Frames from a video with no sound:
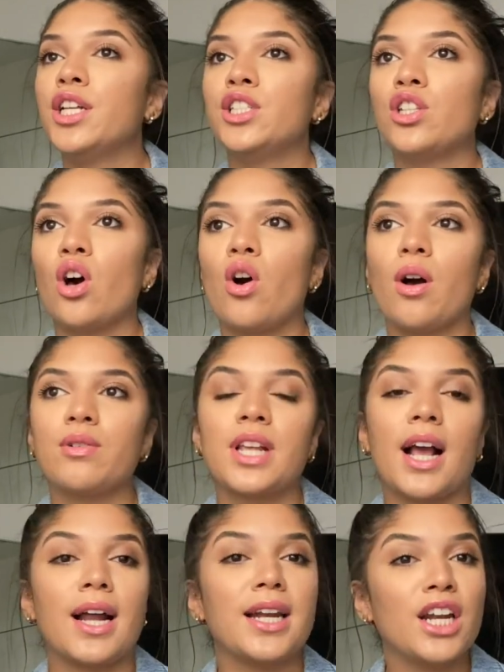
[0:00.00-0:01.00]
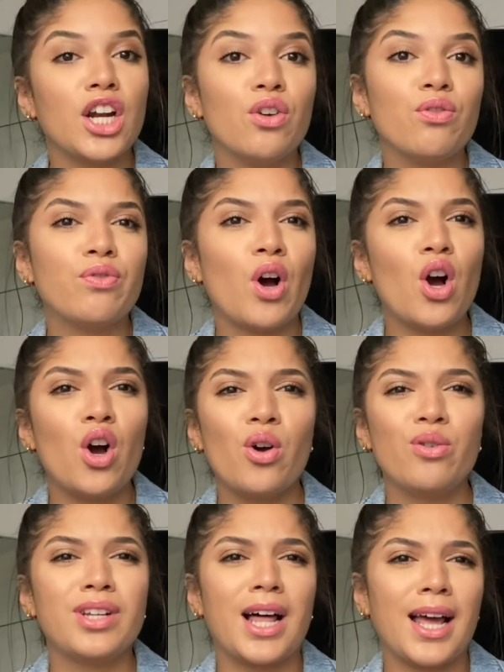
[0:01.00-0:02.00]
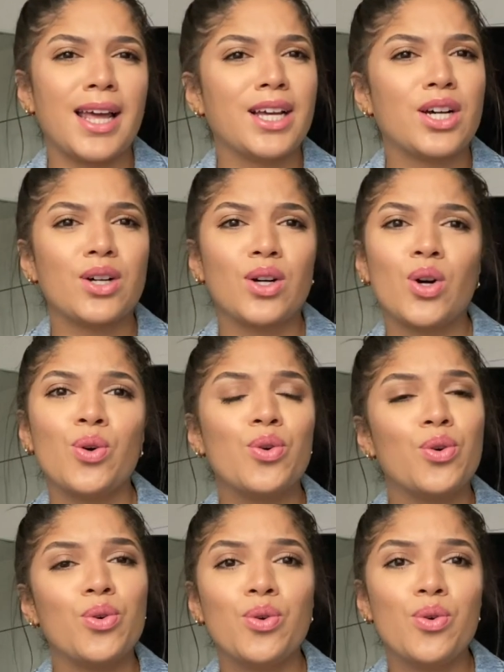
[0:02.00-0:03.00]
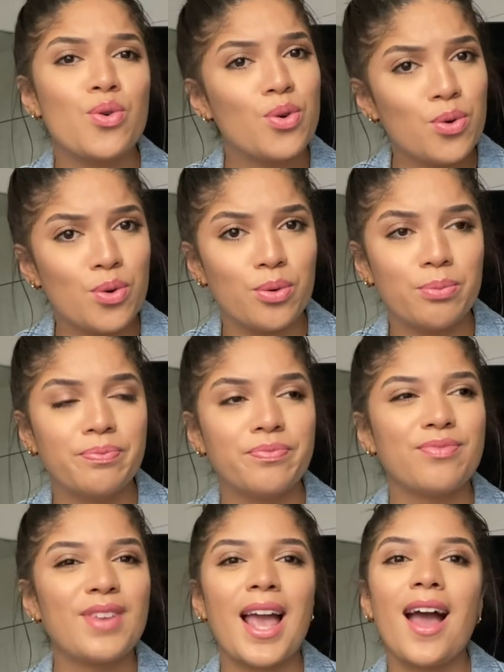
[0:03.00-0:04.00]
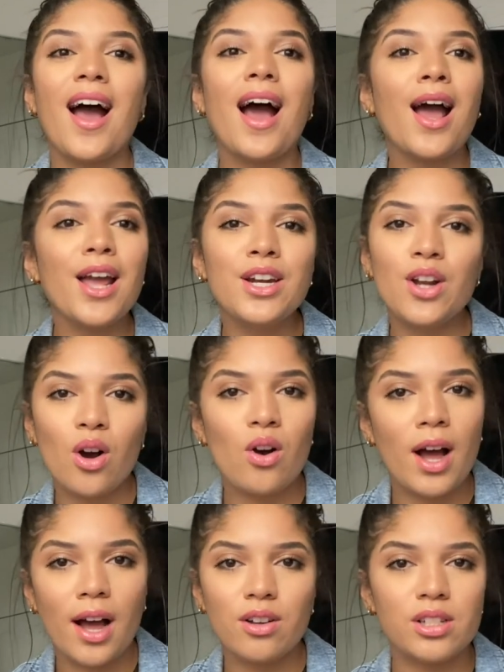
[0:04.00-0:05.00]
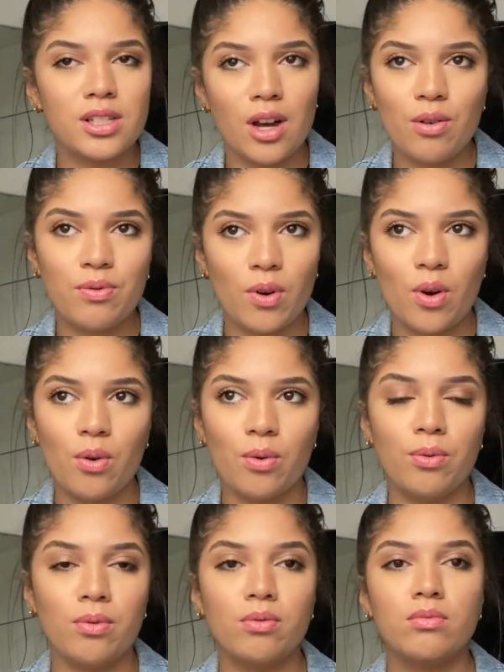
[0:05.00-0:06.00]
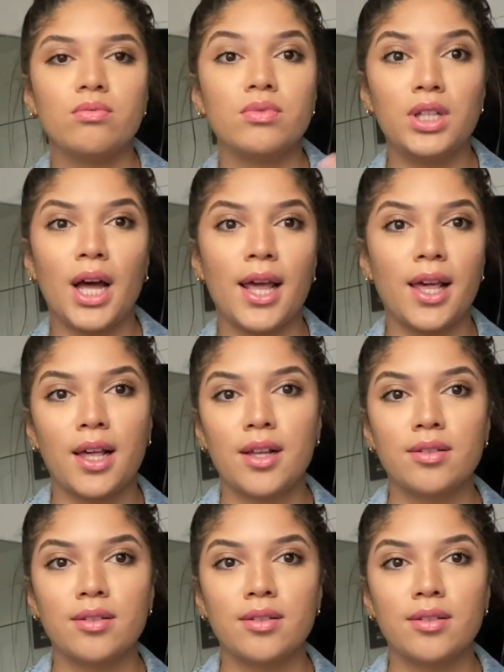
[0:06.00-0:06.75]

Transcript: So I was like, I need a new phone. Like, cool, cool, cool, cool. I know how cell phone like